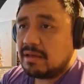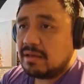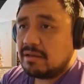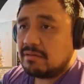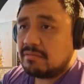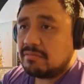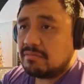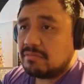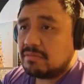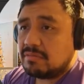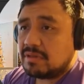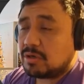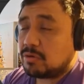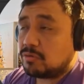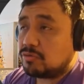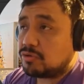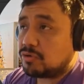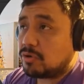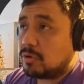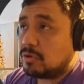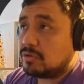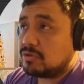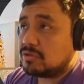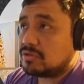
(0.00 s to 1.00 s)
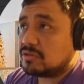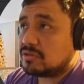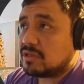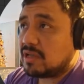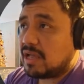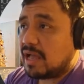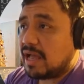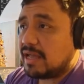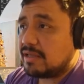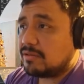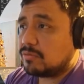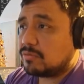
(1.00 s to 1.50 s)
The controls,
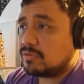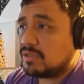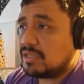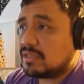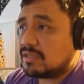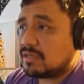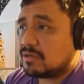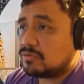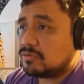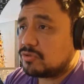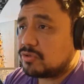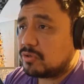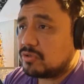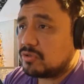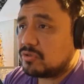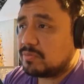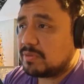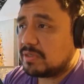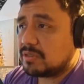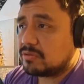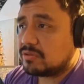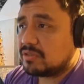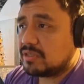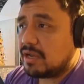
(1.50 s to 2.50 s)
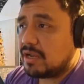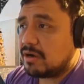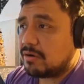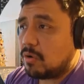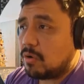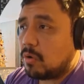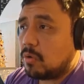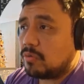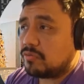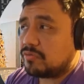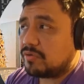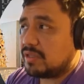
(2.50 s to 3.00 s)
I don't need the controls because they
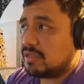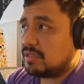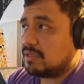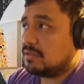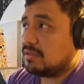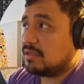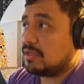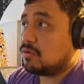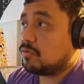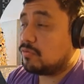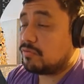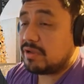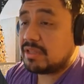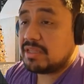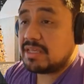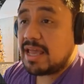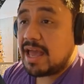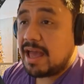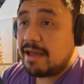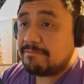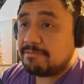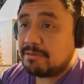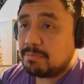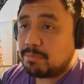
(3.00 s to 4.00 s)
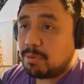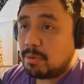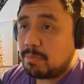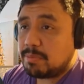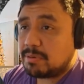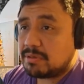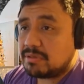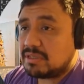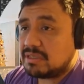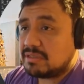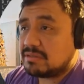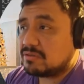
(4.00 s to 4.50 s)
already have the
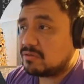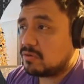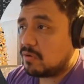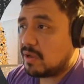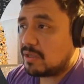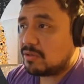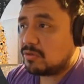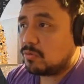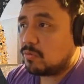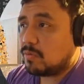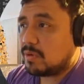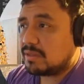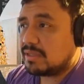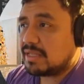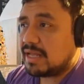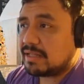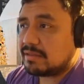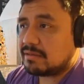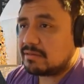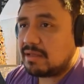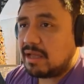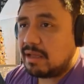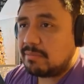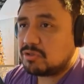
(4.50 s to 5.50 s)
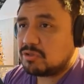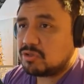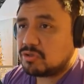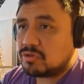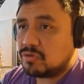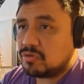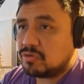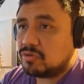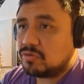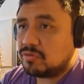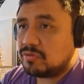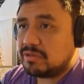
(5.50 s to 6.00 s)
properties, so I don't want that. I'm just going
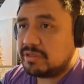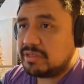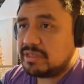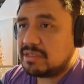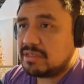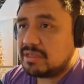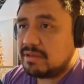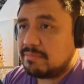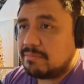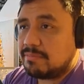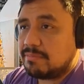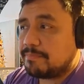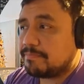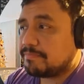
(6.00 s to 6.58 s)
to delete them.